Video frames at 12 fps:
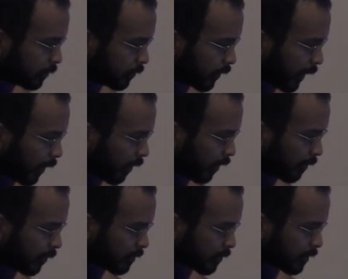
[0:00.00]
yeah, all
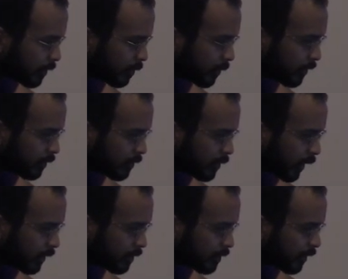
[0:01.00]
those are just weird
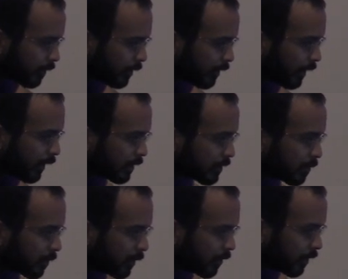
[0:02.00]
checks and stuff that it has,
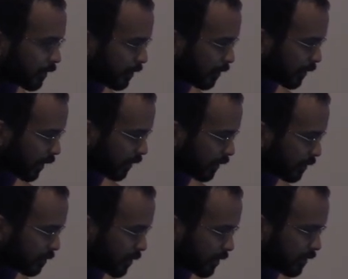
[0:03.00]
but we don't need to deal with that.
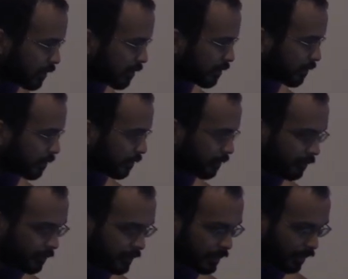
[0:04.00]
This was
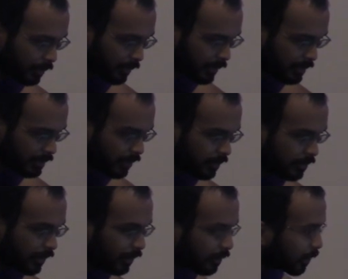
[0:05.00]
somebody's
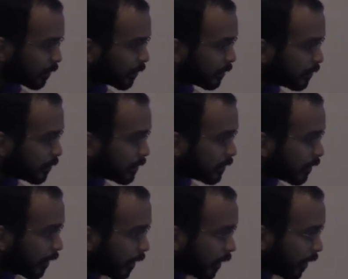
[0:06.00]
code, I don't remember whose.
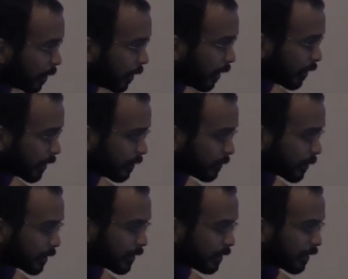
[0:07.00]
Um, oh,
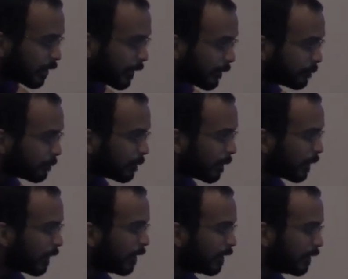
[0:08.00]
1114, right.
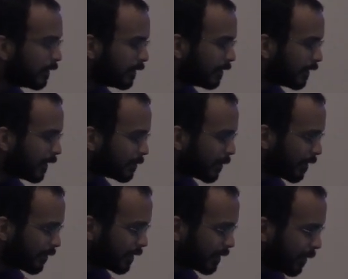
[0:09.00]
That's what we
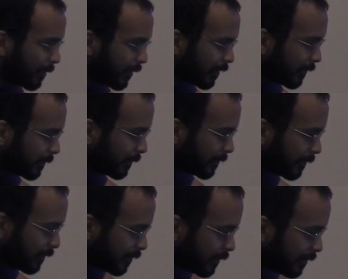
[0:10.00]
have at the top of our code.
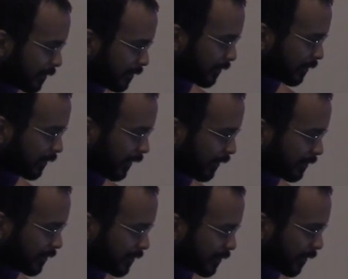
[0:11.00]
Thank you, Simbot. Yeah,
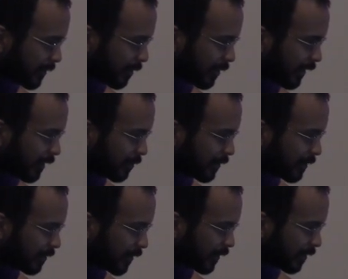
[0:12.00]
so Simbot wrote that, we
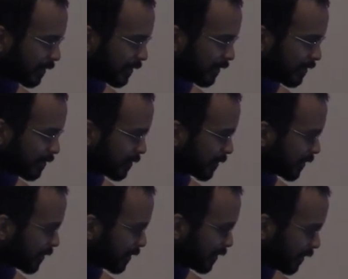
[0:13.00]
stole it, it's
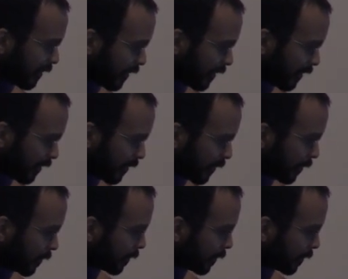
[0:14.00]
useful. Uh,